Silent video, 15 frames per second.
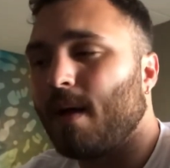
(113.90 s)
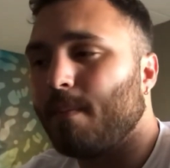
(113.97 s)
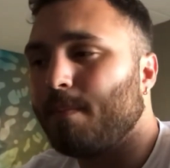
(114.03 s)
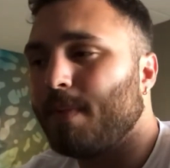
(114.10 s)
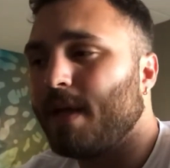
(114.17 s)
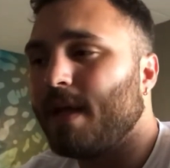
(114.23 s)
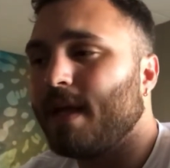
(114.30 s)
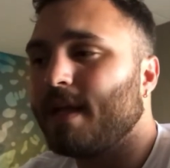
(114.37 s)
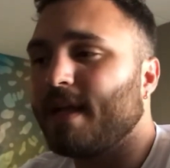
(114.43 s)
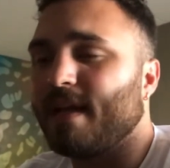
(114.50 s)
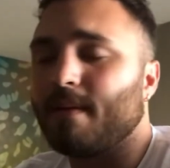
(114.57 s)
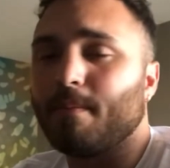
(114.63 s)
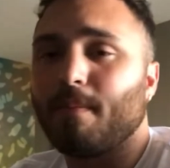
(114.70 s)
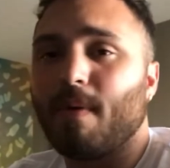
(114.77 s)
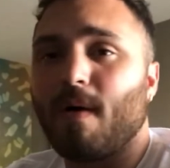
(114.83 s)
big
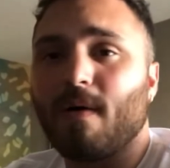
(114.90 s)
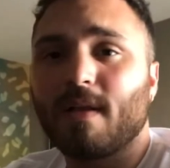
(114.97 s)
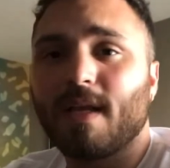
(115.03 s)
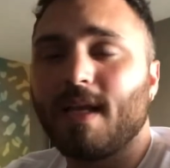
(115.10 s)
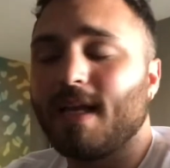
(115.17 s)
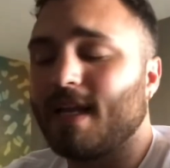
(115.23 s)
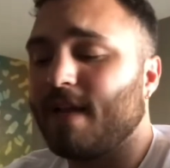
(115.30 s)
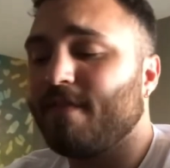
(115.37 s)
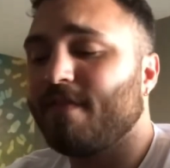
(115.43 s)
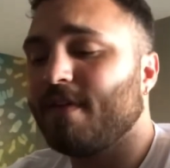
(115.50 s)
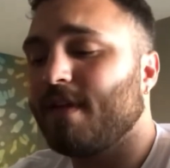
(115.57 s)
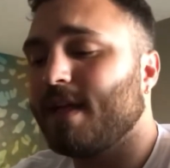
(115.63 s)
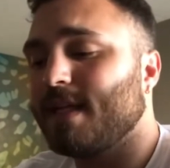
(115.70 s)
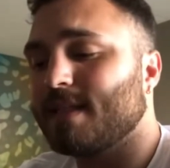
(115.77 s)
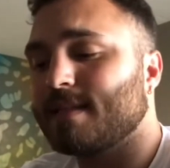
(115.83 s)
and bulky, and I feel
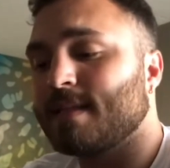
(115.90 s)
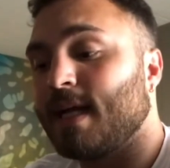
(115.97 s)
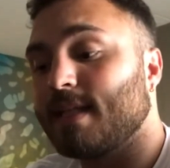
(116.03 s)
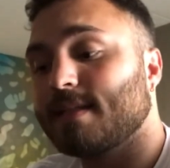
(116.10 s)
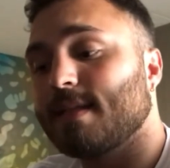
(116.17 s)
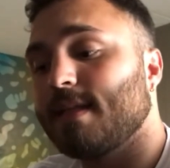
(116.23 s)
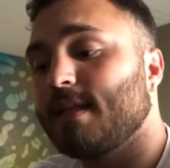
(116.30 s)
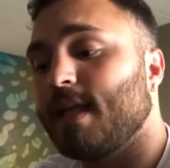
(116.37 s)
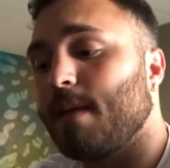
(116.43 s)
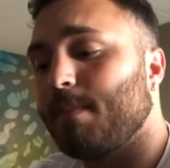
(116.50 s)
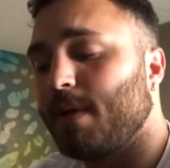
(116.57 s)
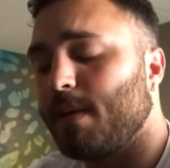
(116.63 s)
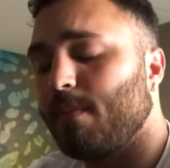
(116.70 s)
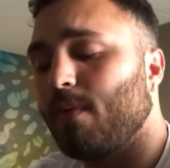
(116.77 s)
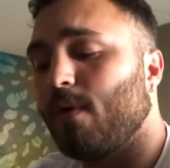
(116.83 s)
like it's not something that
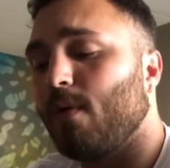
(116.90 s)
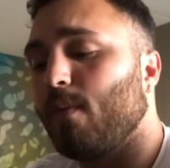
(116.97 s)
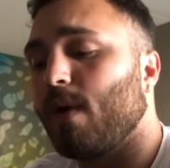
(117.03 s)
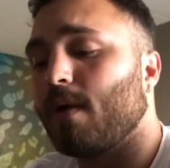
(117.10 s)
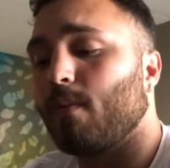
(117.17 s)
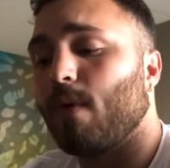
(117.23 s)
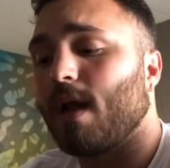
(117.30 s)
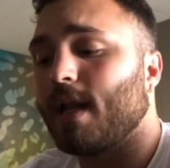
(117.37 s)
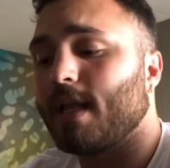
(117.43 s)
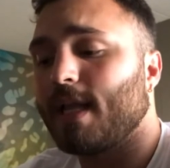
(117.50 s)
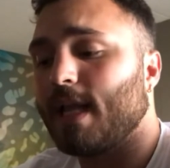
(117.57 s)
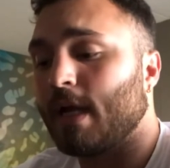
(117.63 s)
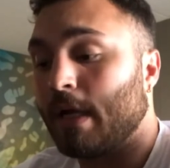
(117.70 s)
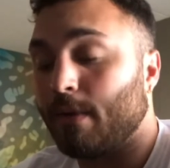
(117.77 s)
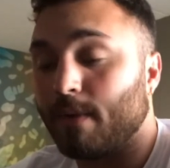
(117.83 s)
people would want to
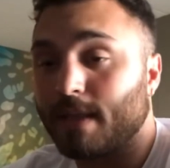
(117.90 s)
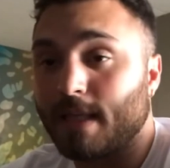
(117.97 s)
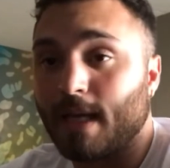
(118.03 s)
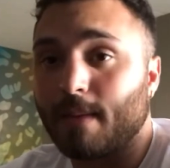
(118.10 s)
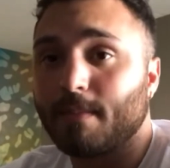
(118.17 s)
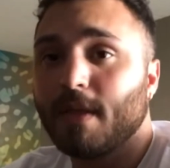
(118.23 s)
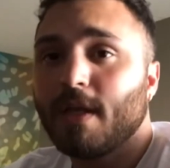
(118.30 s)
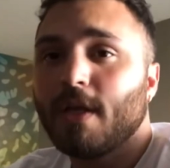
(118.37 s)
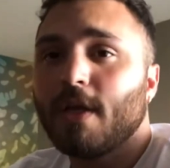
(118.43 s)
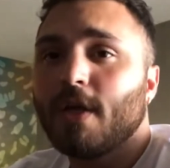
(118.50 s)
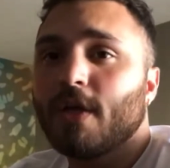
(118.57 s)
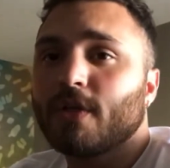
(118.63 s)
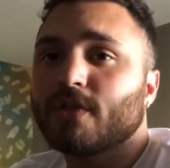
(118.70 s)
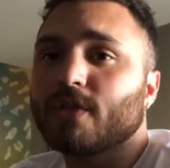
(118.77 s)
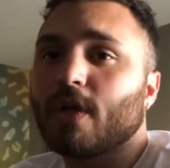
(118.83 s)
carry with them.
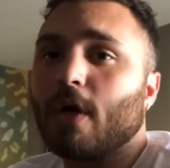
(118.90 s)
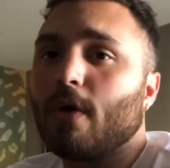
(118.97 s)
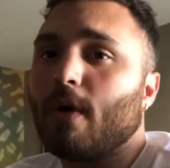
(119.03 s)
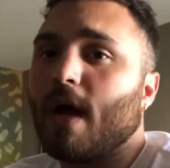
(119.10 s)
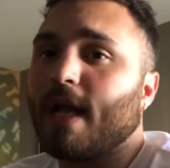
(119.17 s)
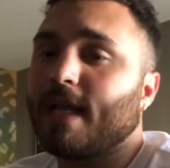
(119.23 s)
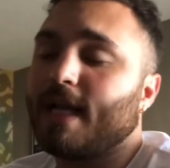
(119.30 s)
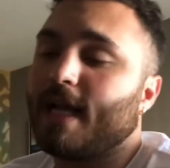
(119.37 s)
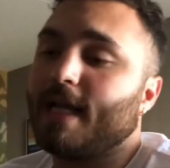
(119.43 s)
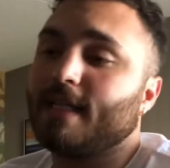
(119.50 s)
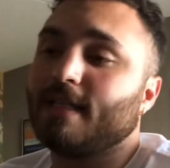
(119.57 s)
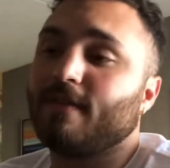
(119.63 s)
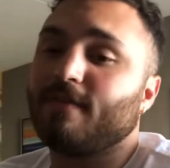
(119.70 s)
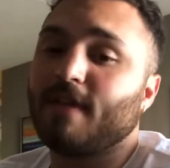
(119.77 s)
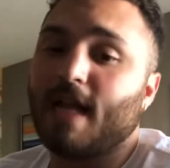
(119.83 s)
So I
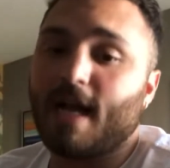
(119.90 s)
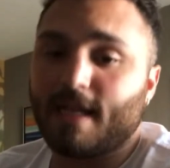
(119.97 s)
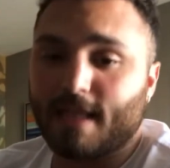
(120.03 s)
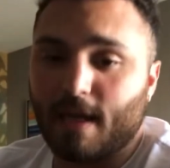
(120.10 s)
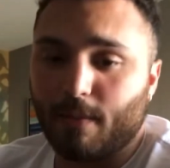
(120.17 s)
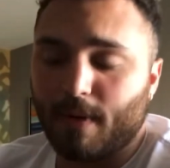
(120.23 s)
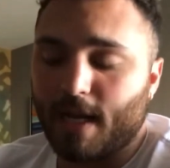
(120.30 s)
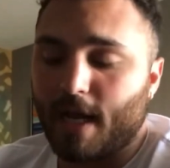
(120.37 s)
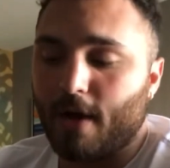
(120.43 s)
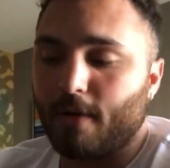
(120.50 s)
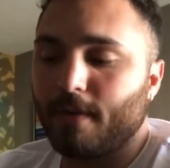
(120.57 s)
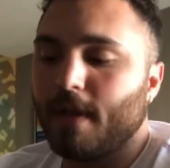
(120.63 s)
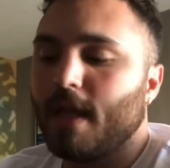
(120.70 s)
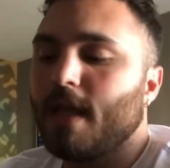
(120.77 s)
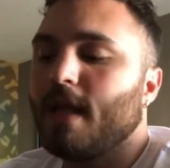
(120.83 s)
kind of knocked that one
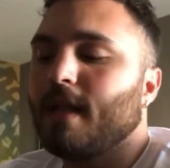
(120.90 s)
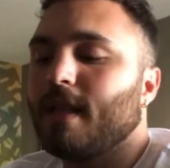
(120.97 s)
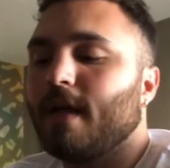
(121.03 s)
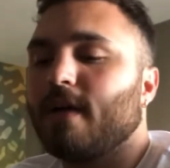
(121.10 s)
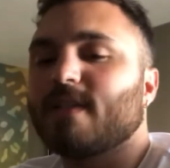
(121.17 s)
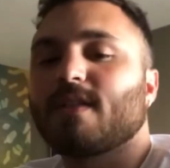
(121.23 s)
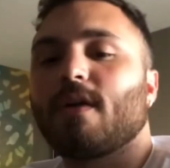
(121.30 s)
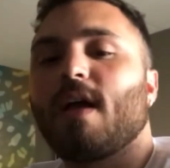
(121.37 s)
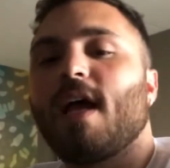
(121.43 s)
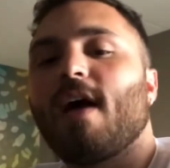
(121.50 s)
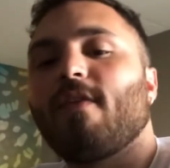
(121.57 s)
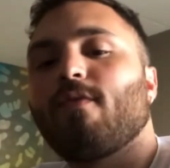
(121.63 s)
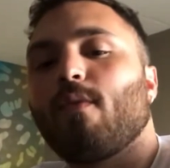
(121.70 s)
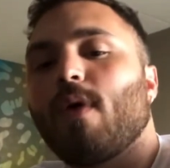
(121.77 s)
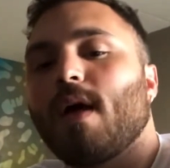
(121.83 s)
out. They also
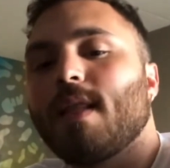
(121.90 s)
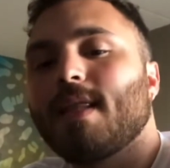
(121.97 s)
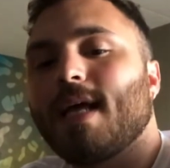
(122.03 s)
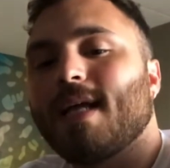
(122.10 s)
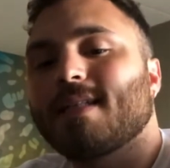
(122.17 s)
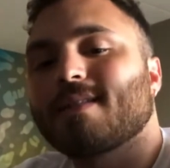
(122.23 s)
have one that's